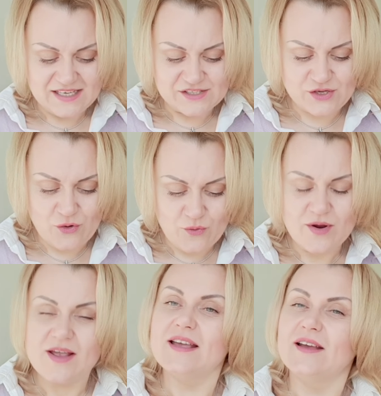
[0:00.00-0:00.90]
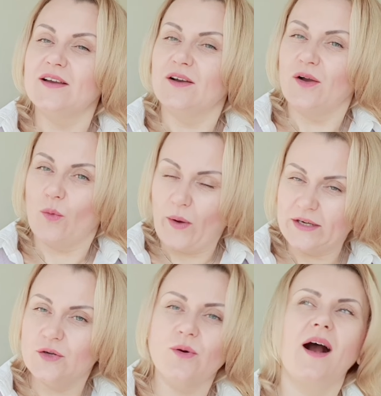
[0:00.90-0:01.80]
So when
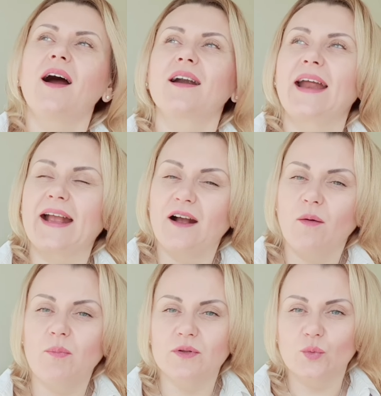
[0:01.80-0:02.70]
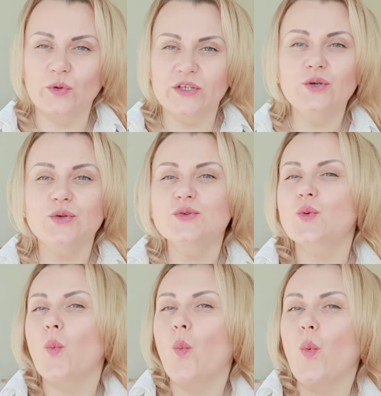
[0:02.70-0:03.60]
you are a couple, you use
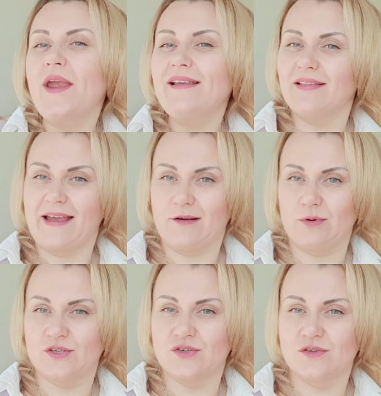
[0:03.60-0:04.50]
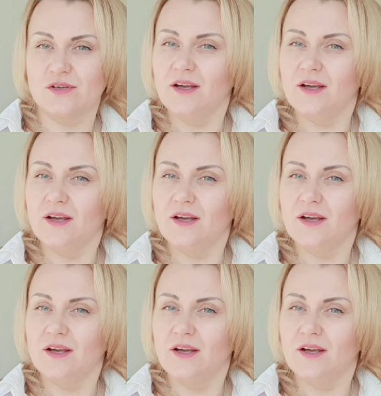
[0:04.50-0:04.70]
we language.